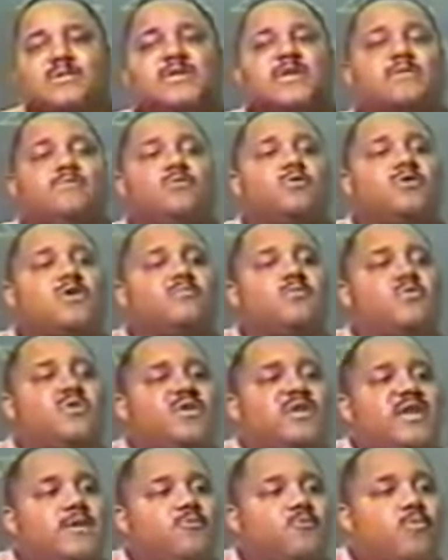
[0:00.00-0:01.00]
and I'm saying, well, number
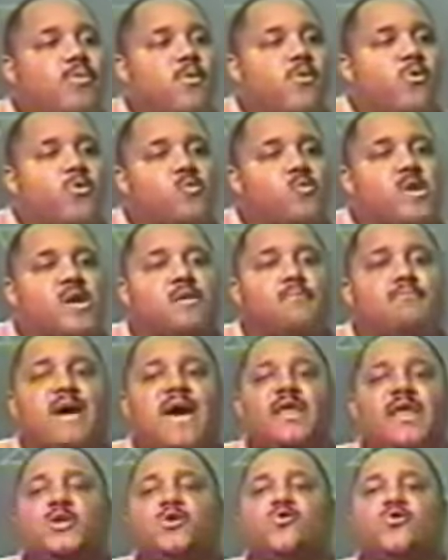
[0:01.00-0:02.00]
one, they programmed
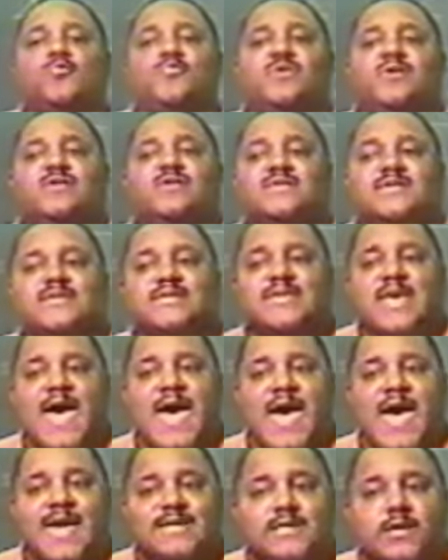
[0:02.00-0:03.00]
by the European
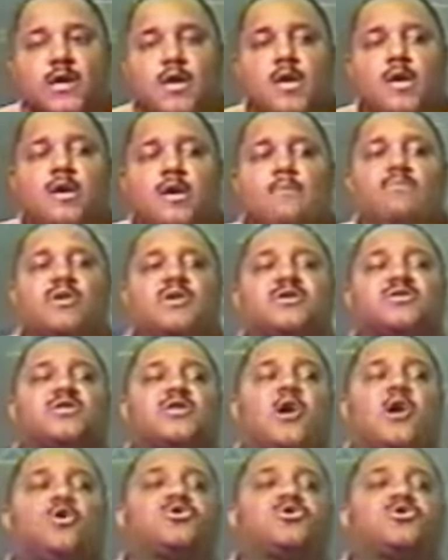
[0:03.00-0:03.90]
society because it